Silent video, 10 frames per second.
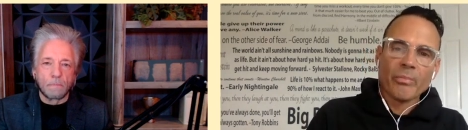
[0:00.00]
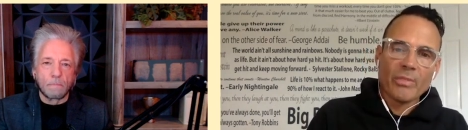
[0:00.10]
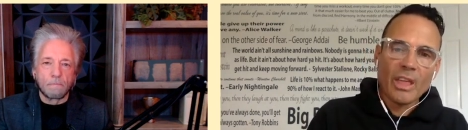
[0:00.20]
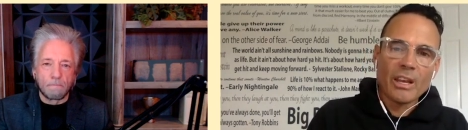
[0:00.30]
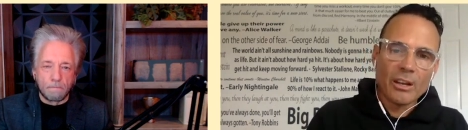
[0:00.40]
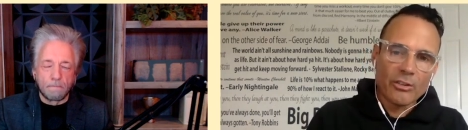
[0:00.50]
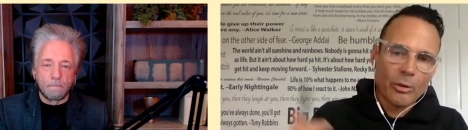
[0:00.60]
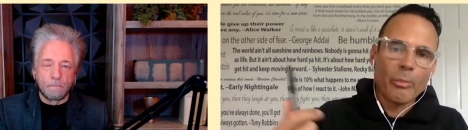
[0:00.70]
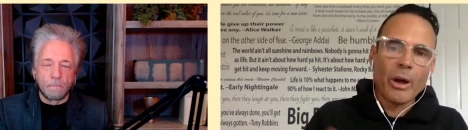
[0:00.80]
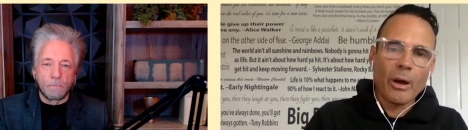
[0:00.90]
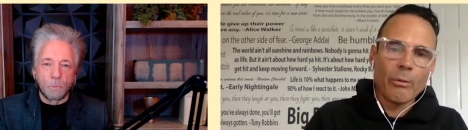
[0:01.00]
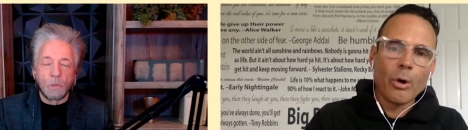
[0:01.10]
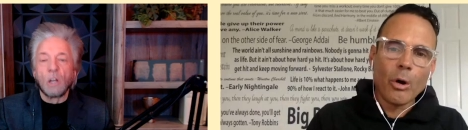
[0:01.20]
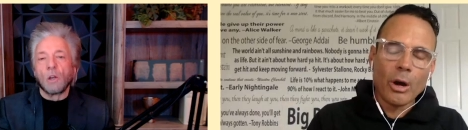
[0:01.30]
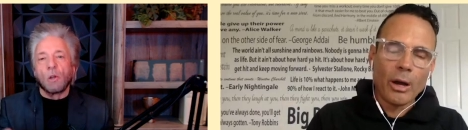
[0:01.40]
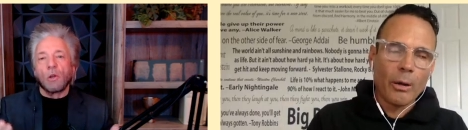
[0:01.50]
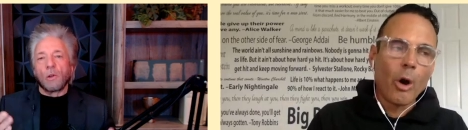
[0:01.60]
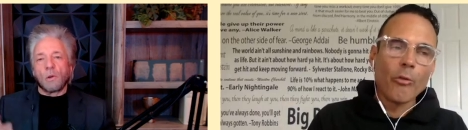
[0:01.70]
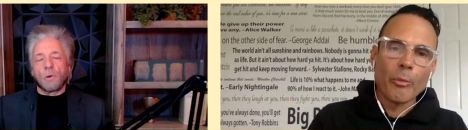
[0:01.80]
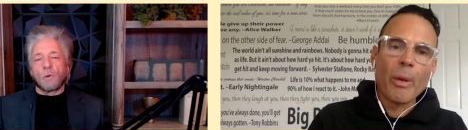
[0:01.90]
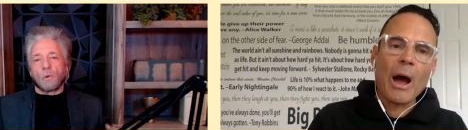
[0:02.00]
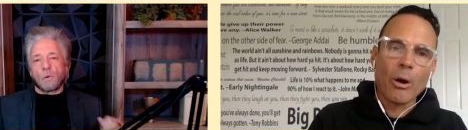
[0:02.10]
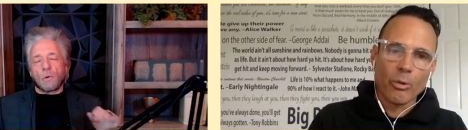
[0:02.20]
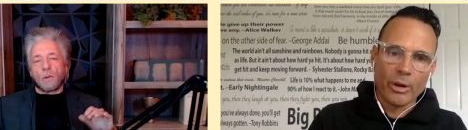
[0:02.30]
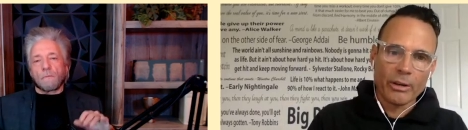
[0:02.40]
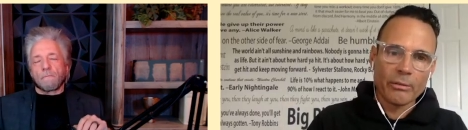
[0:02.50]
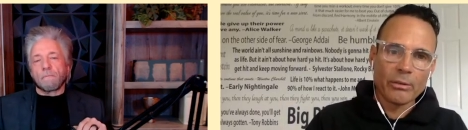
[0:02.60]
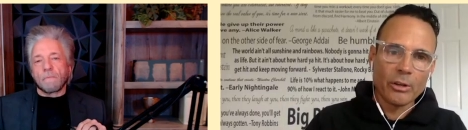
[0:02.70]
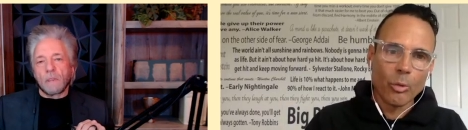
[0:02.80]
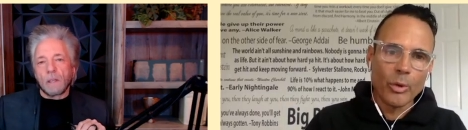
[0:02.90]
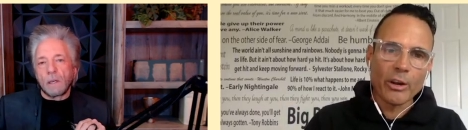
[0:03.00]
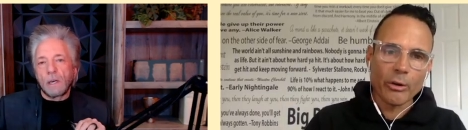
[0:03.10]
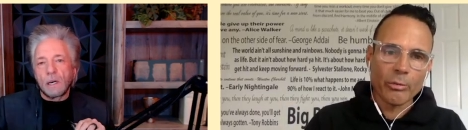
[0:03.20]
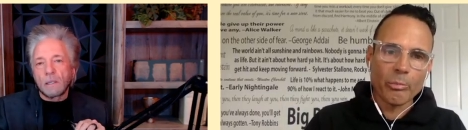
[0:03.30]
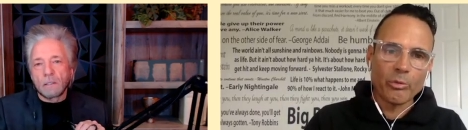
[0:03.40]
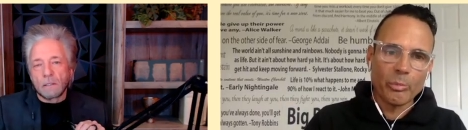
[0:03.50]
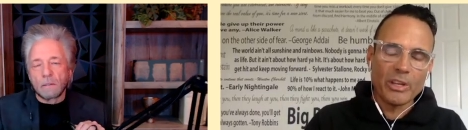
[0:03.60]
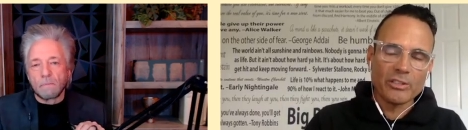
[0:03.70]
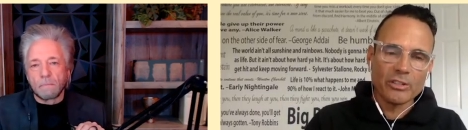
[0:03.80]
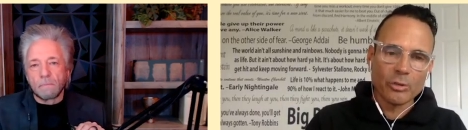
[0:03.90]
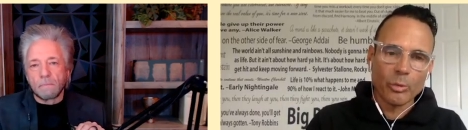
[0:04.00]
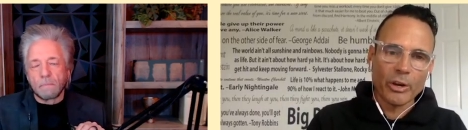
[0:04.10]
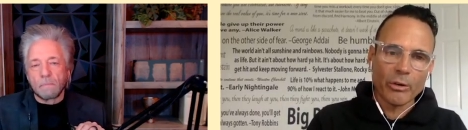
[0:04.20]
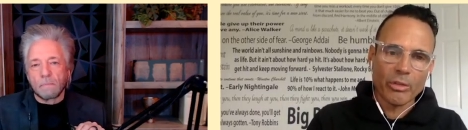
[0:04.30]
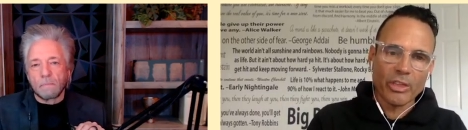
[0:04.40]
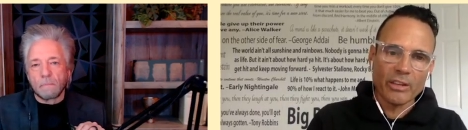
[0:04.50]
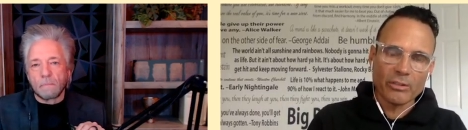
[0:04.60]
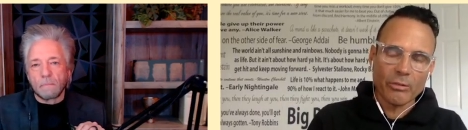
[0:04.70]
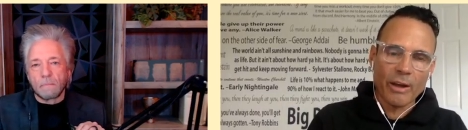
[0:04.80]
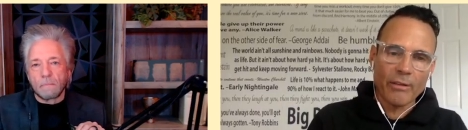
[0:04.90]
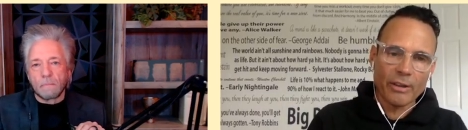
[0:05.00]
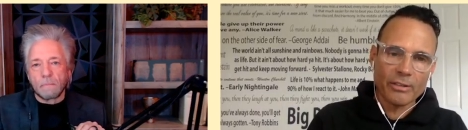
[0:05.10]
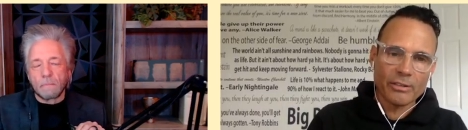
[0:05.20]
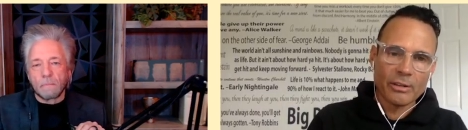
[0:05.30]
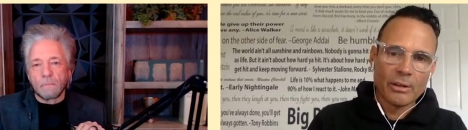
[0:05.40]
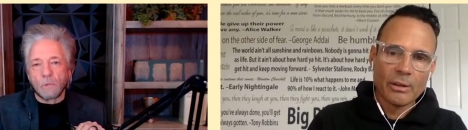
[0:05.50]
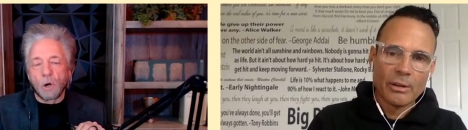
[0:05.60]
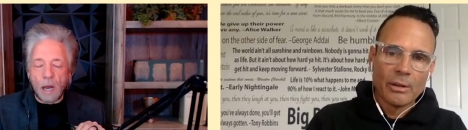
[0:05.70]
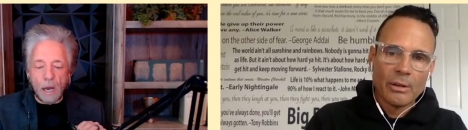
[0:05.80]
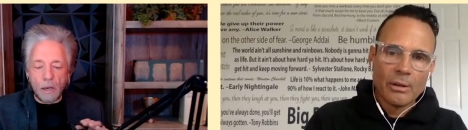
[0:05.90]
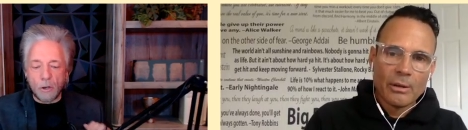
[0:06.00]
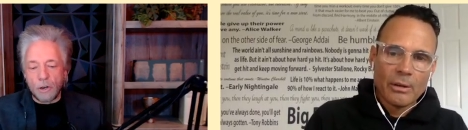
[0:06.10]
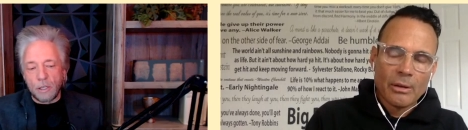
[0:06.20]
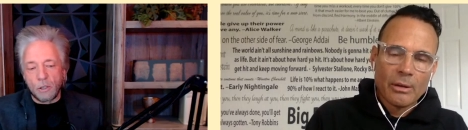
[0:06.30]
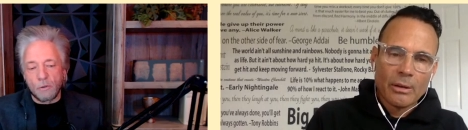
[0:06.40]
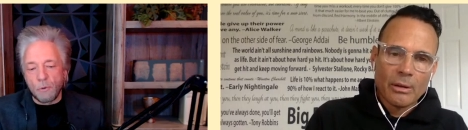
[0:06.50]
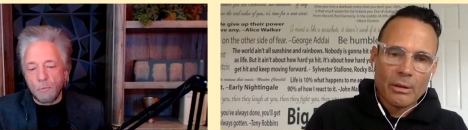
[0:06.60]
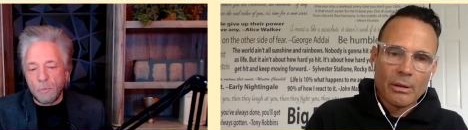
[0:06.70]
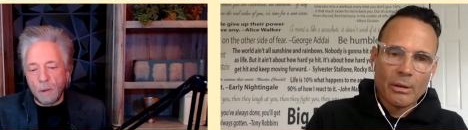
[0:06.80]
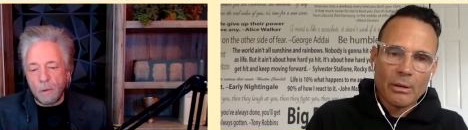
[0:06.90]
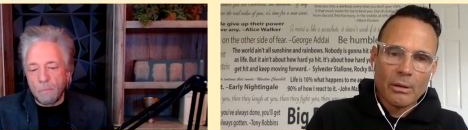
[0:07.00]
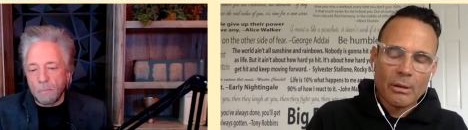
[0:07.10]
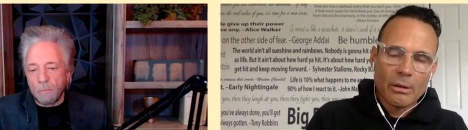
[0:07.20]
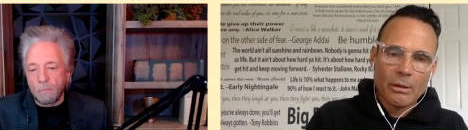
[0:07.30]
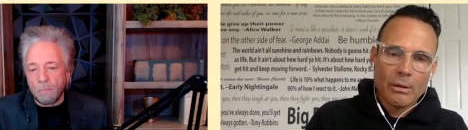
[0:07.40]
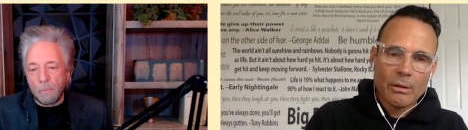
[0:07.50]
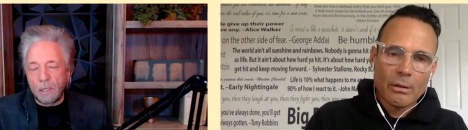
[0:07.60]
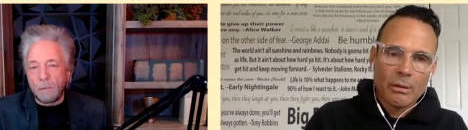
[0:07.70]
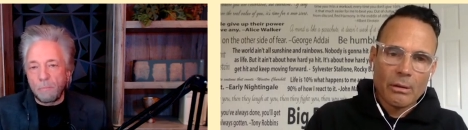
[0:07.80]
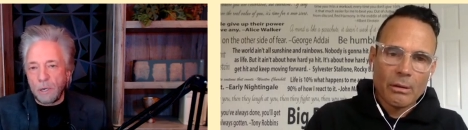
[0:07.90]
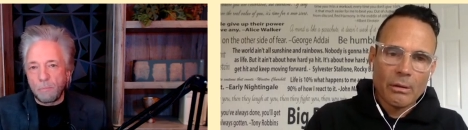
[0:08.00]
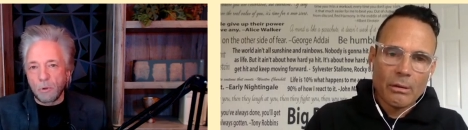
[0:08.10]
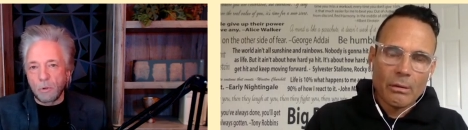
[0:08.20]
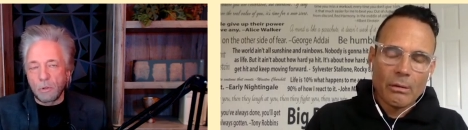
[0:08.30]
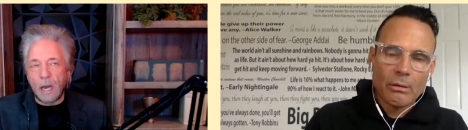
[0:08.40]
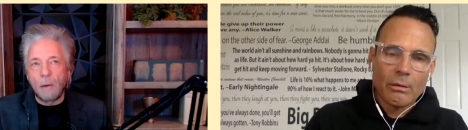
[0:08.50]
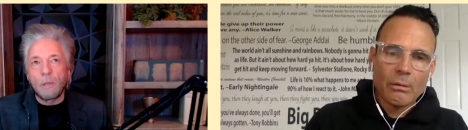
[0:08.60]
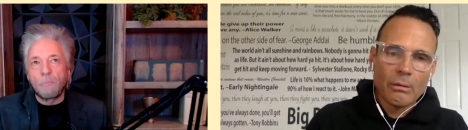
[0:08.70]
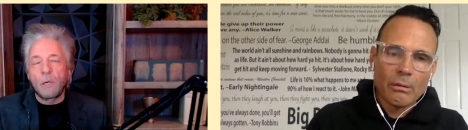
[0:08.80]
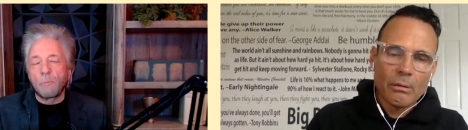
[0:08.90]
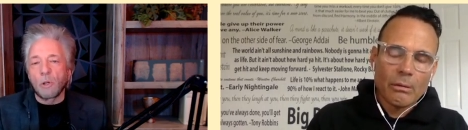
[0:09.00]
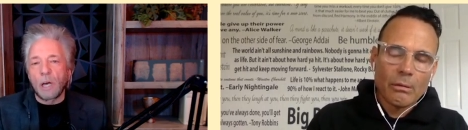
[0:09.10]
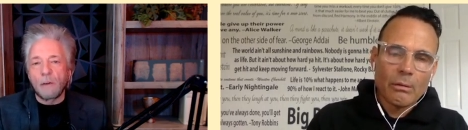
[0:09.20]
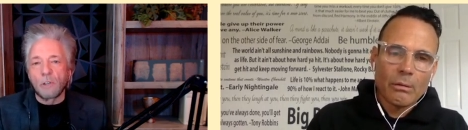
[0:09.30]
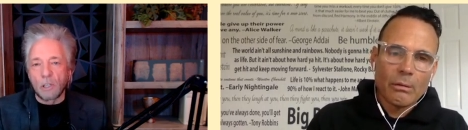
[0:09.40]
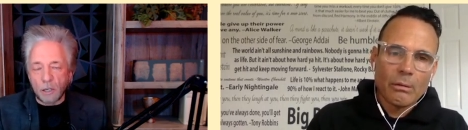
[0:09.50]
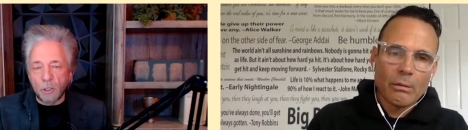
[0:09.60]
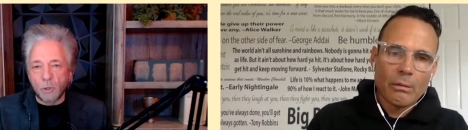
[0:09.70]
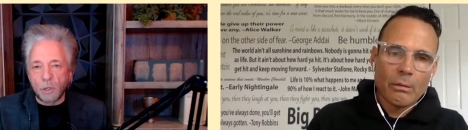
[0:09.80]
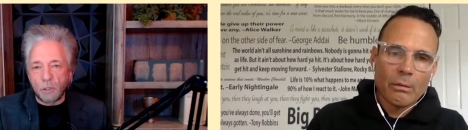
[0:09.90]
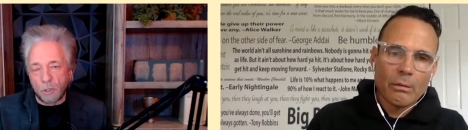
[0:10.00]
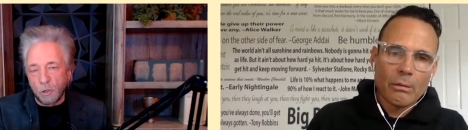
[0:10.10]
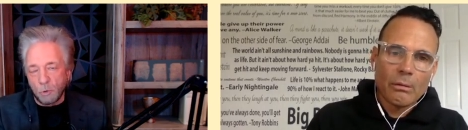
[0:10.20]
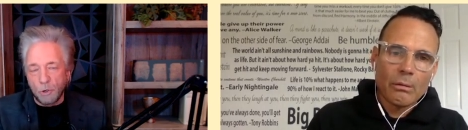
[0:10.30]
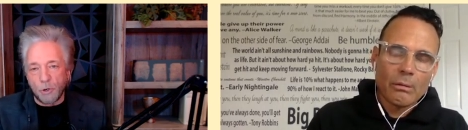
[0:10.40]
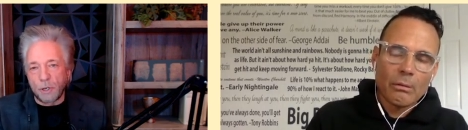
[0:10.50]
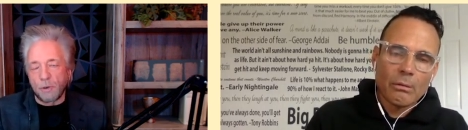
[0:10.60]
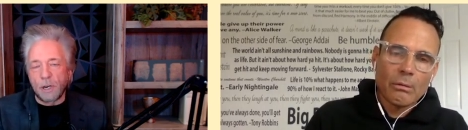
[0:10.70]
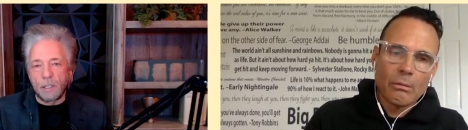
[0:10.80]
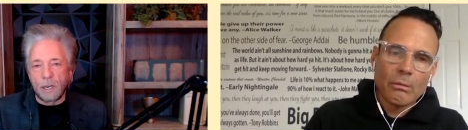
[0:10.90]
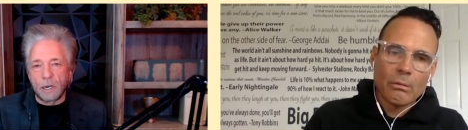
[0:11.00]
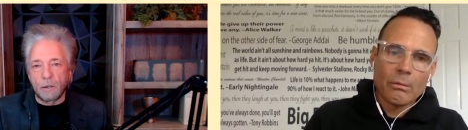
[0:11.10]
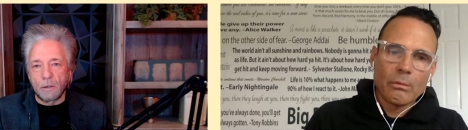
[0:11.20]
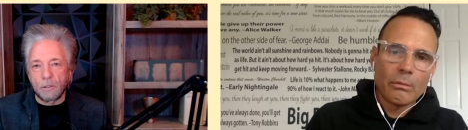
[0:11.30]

Speaker 1: than it is about uh, overpowering, you know, weaker species or weaker things around us.
Speaker 2: Well, I agree. You know, from I mean, many people. How many people have the luxury to do what we're doing right now and to